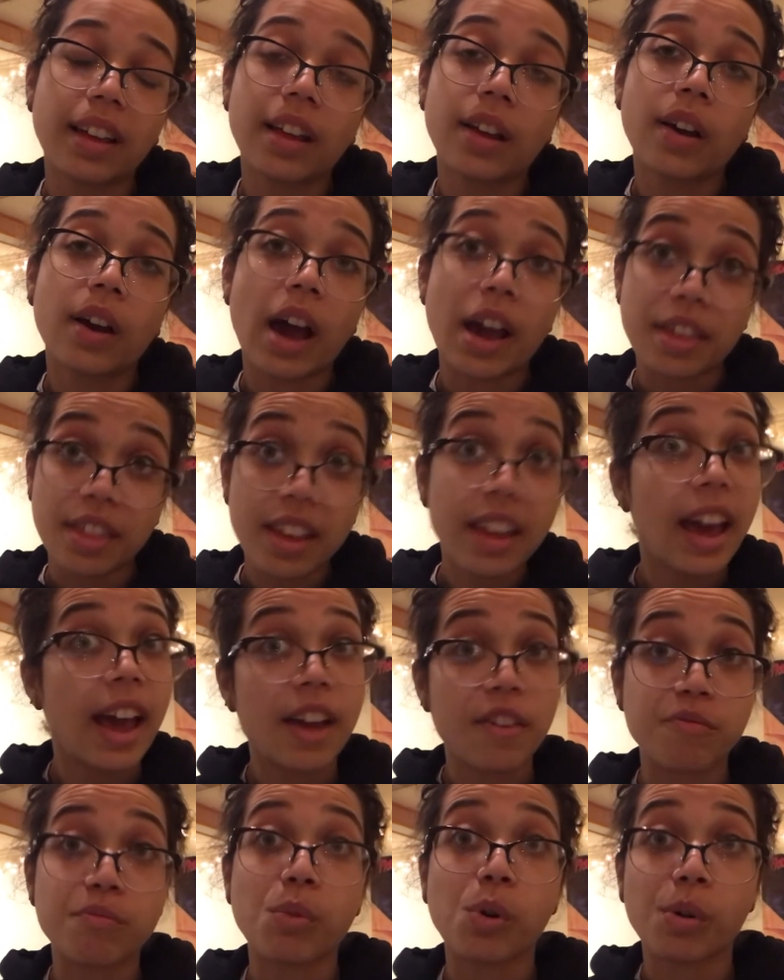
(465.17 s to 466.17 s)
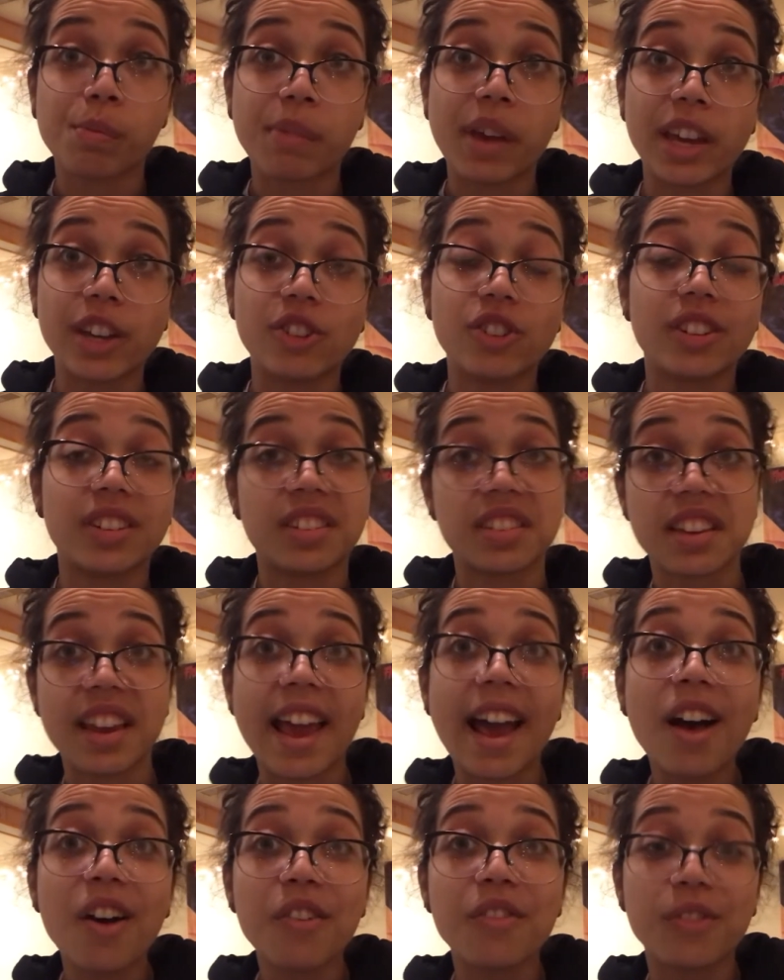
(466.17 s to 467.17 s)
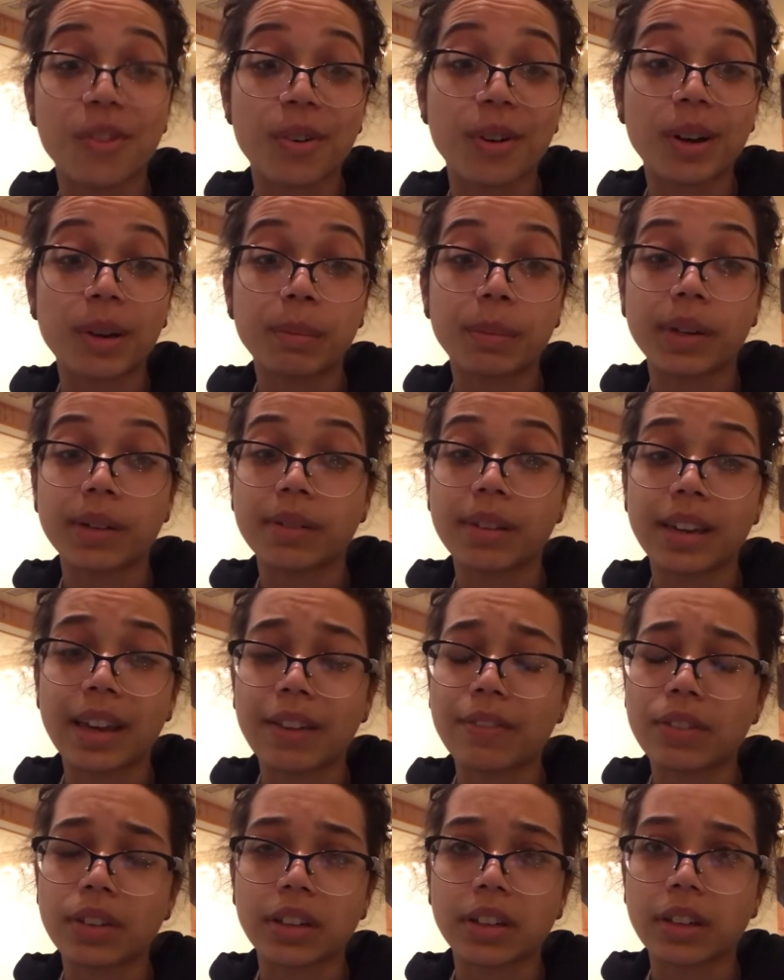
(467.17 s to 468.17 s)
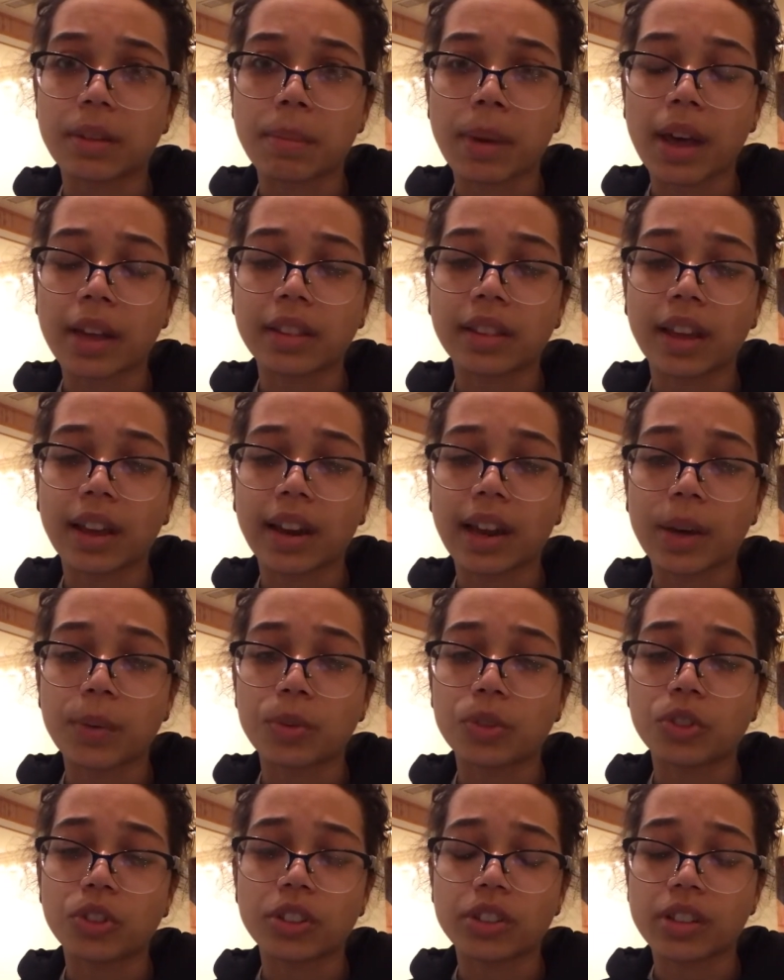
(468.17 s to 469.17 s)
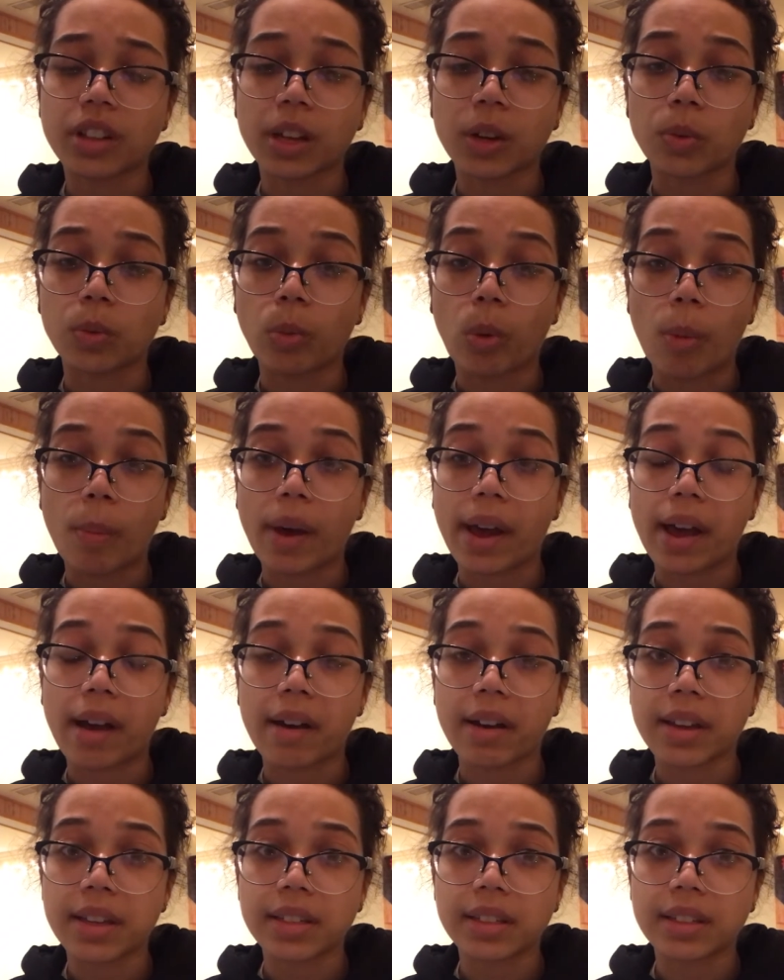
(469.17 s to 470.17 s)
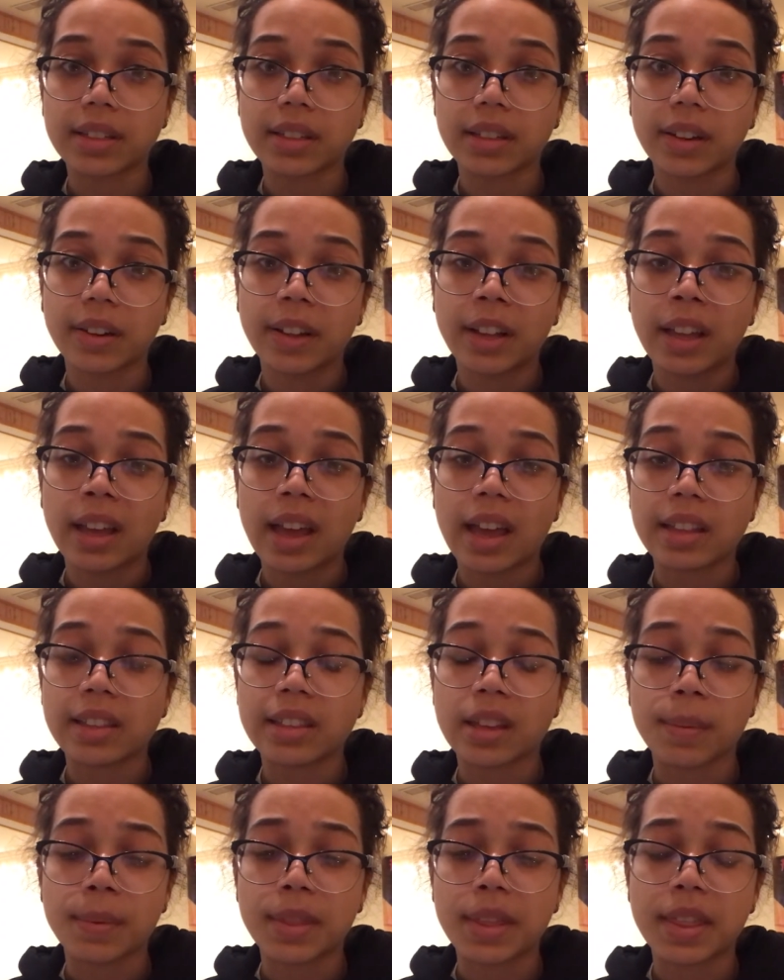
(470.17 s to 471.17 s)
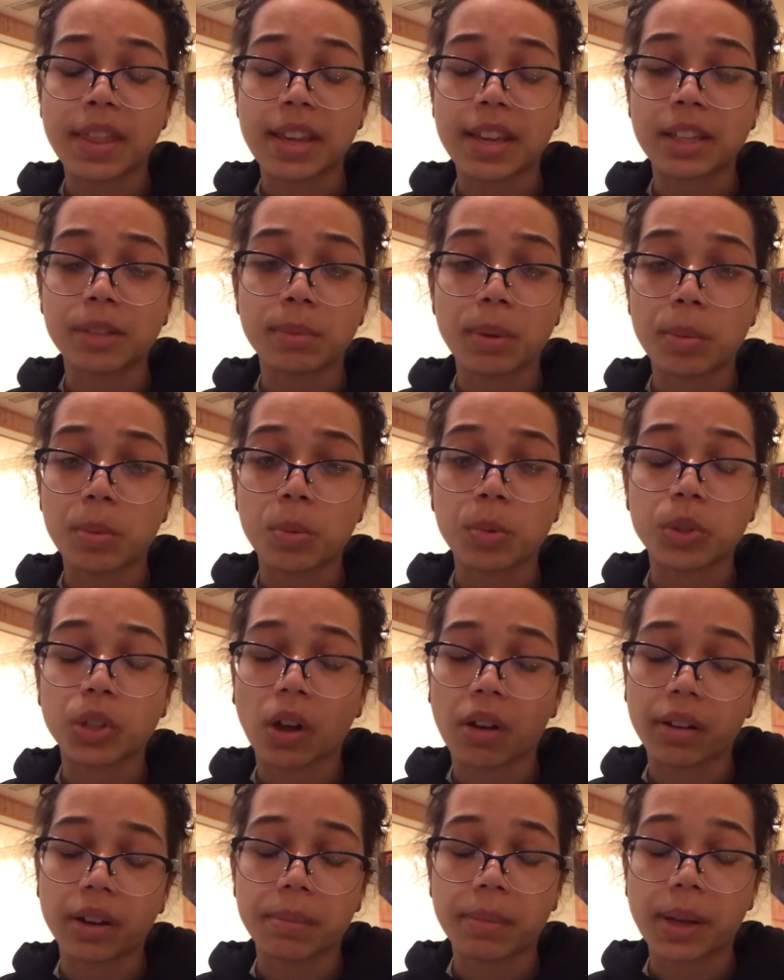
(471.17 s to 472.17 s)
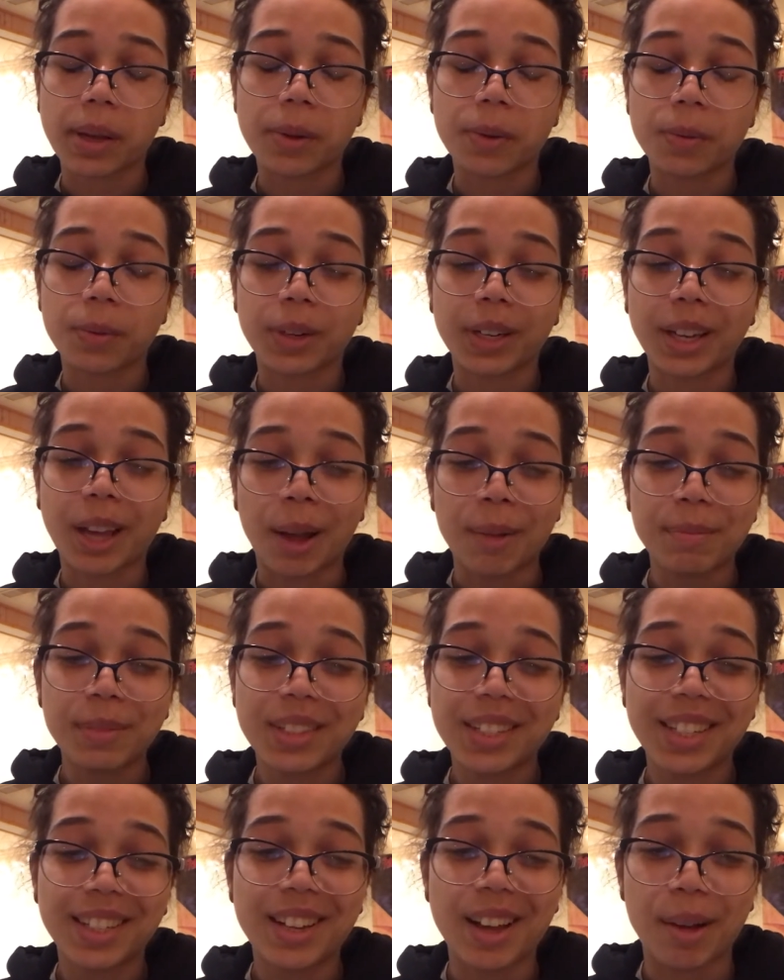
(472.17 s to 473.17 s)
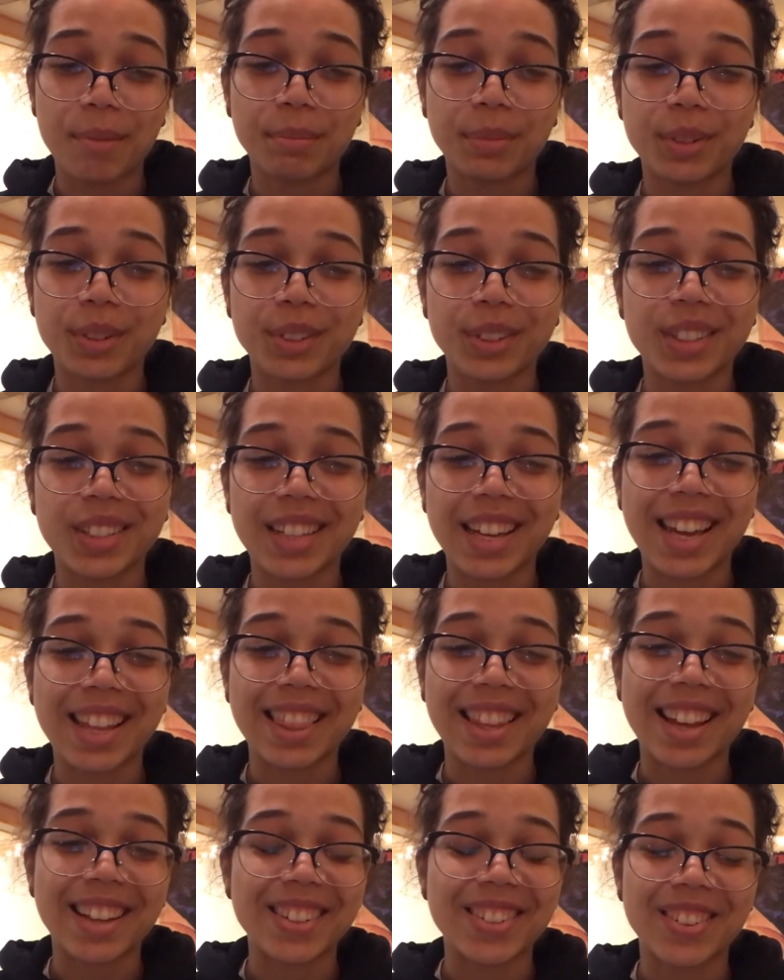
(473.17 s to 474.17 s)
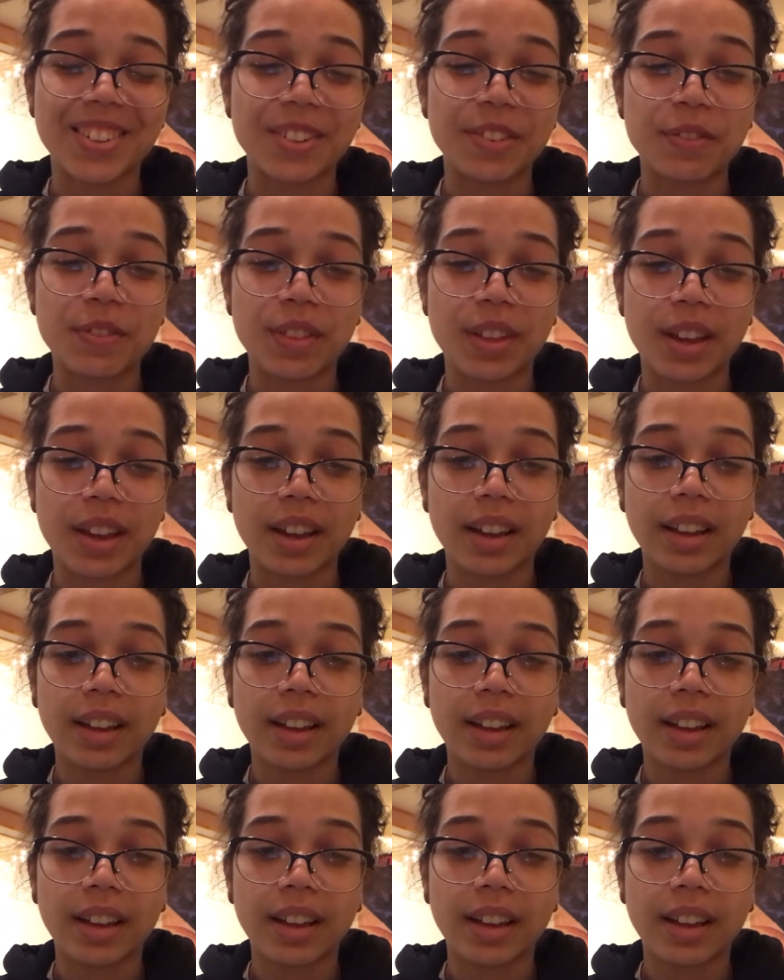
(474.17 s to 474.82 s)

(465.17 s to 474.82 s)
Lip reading: I think I have more patience now for it, but definitely back then I would just like roll my eyes at some of the things people talk about when it comes to couples and that sort of thing.